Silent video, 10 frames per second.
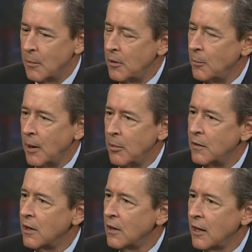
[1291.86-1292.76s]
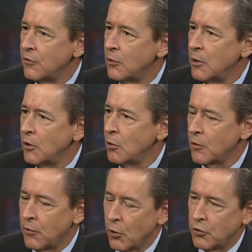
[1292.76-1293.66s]
maybe they're not familiar with
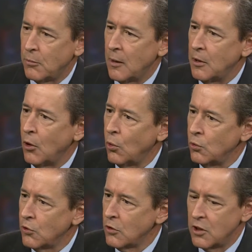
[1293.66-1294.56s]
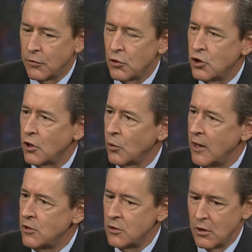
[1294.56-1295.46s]
folks that might be older, different
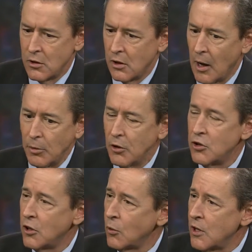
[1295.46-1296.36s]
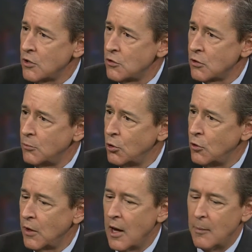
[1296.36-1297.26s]
generations, a couple of generations
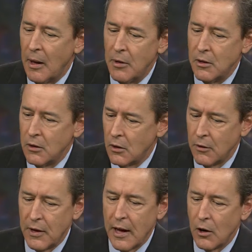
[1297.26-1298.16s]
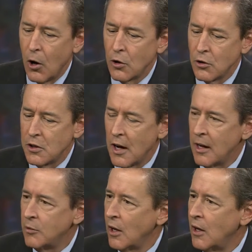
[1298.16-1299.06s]
removed, maybe, you know, have had harder
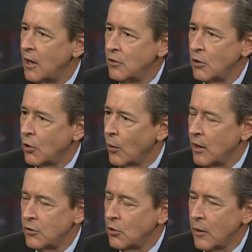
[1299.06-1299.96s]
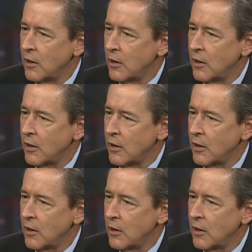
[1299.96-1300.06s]
times. It's a, it's a great